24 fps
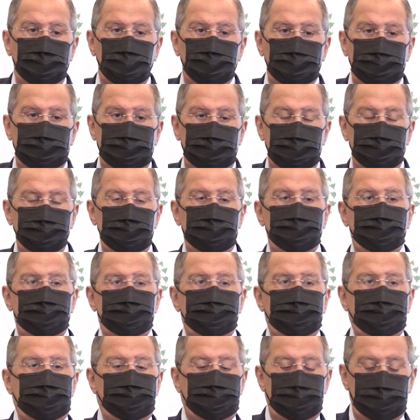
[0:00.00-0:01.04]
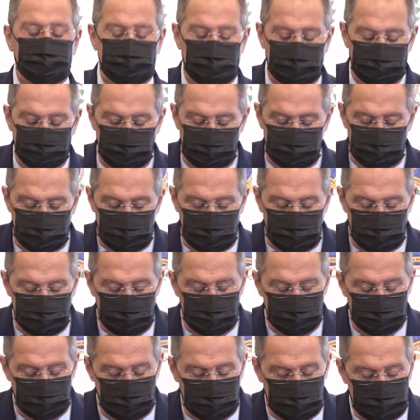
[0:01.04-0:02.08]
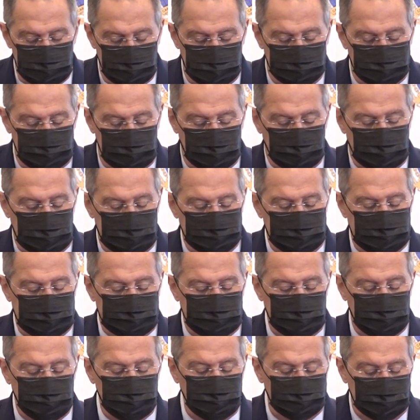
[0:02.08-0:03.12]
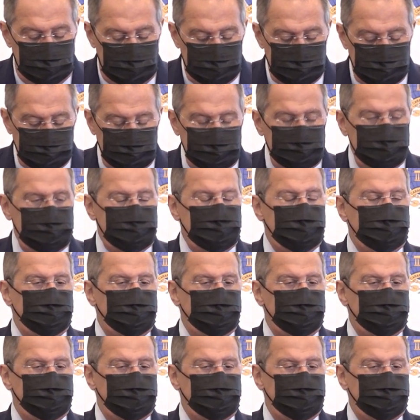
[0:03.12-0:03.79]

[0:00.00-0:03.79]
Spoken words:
we commemorated 70th anniversary of diplomatic relations,